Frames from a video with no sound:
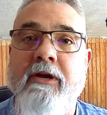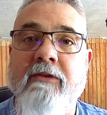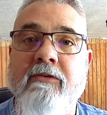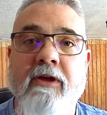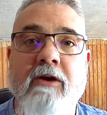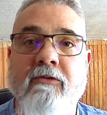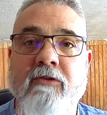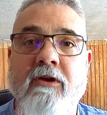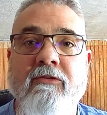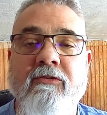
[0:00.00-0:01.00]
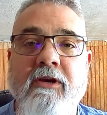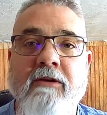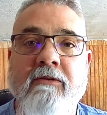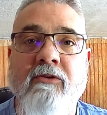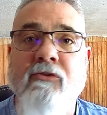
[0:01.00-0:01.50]
It's there, it's on
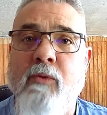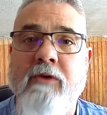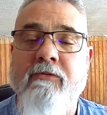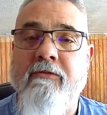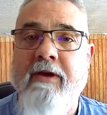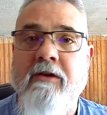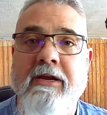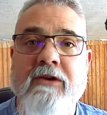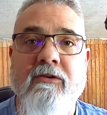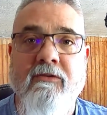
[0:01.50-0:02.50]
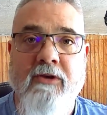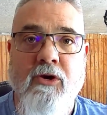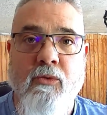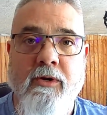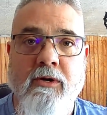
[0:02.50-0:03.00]
site. They're still waiting for the foundations to
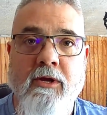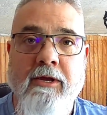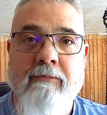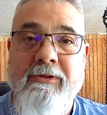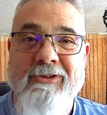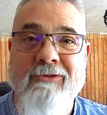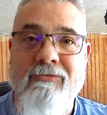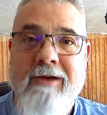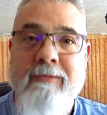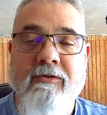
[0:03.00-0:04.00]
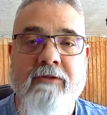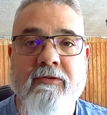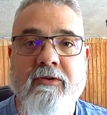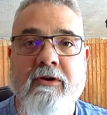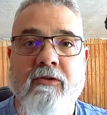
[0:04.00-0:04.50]
go in, but their framing stuff is there.